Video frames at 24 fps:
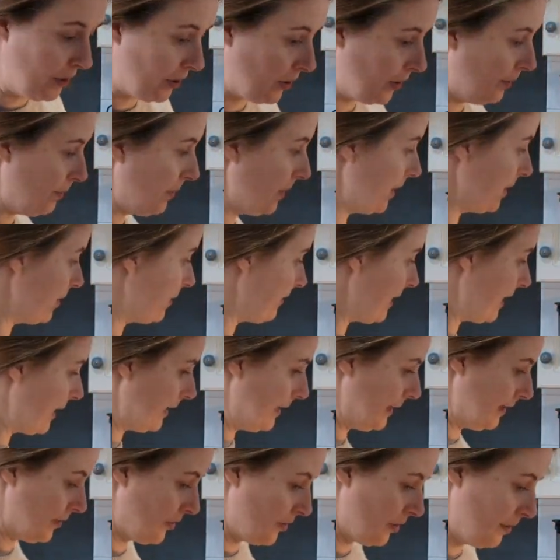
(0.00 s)
not going to put it
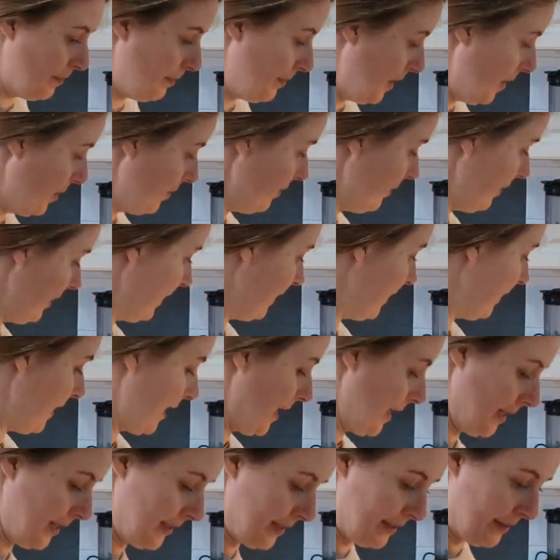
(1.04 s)
directly into the bowl in
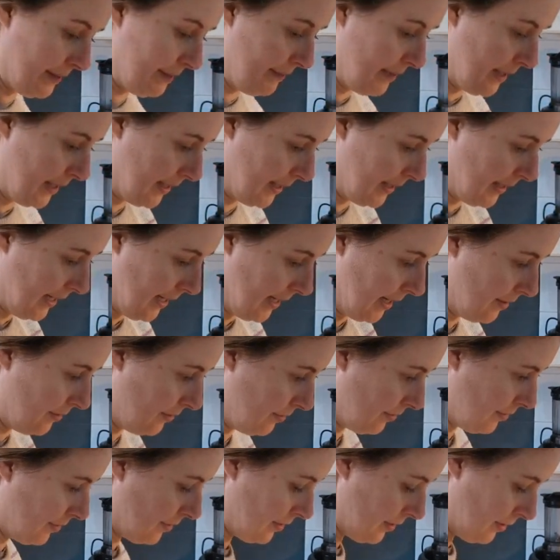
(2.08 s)
case my
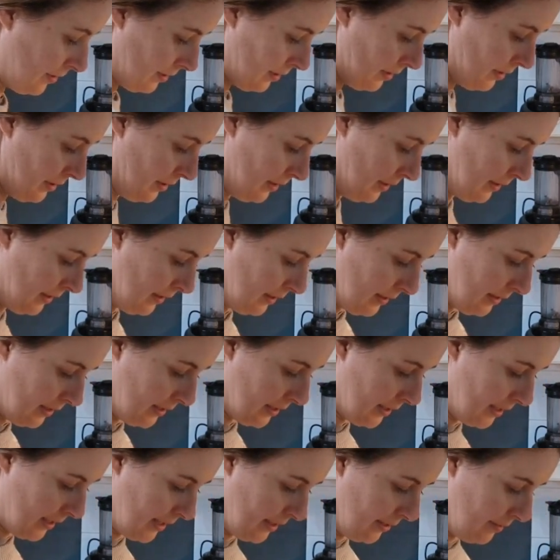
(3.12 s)
scales
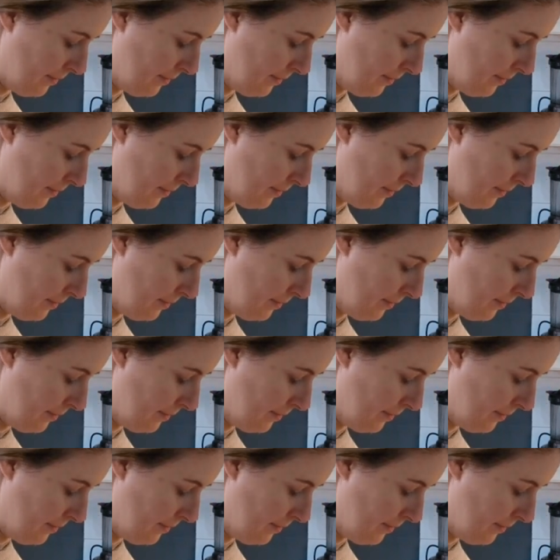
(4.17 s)
die